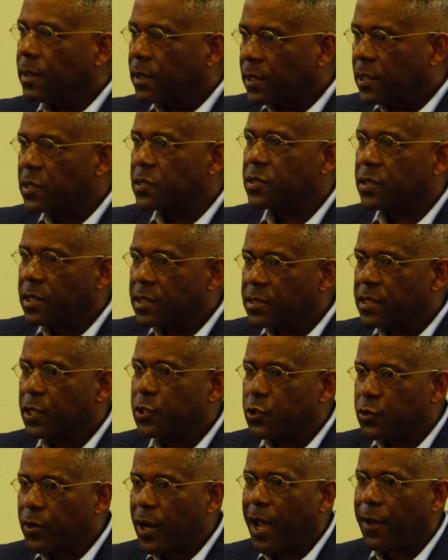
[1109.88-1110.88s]
This is
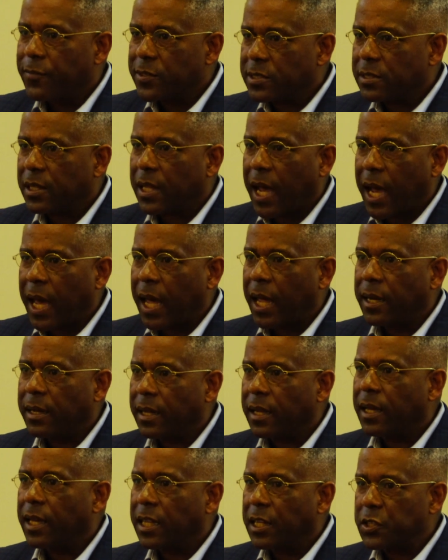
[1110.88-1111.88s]
a Travis
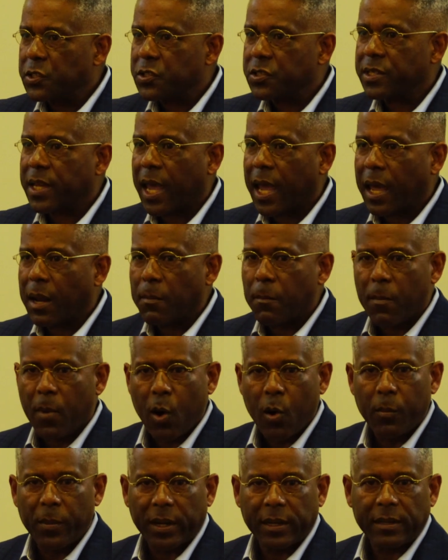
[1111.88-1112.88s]
line in the sand
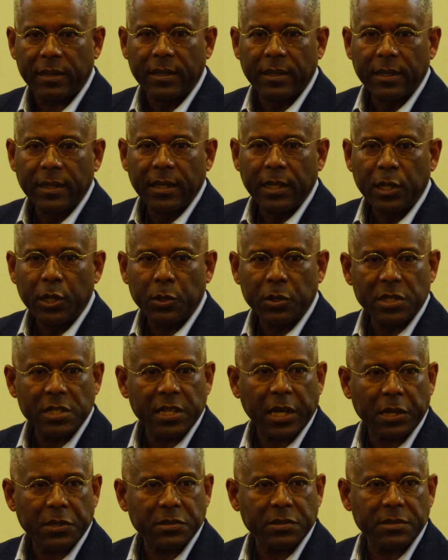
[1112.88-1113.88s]
moment here in
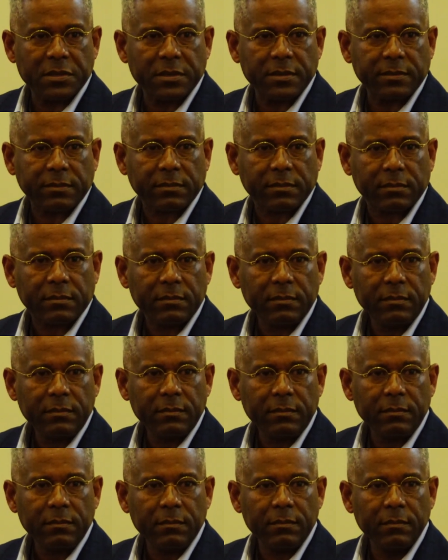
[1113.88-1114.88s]
Texas.
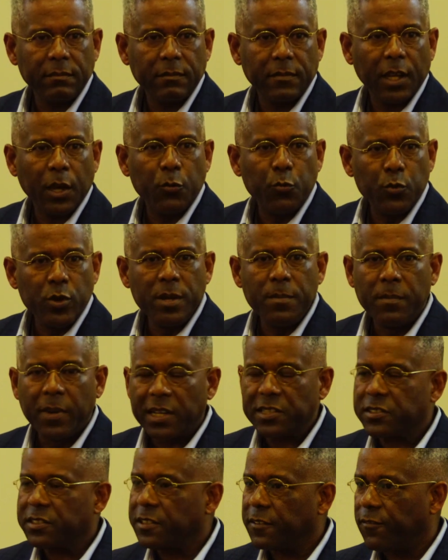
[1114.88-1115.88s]
And we
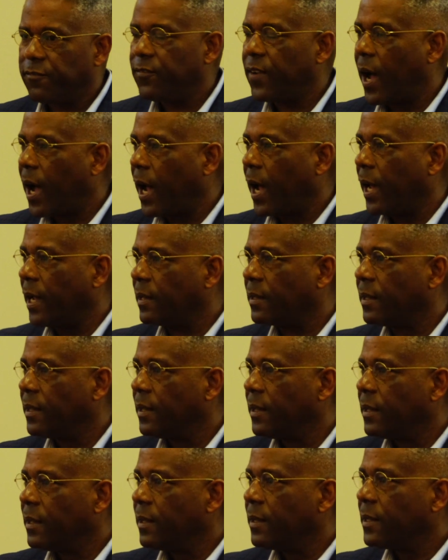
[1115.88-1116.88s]
must define
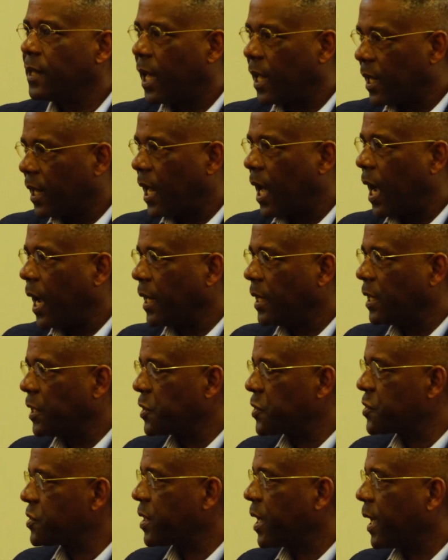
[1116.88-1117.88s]
that line in
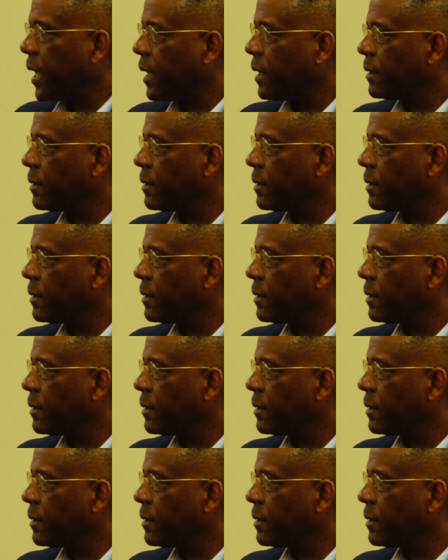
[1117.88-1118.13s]
the sand.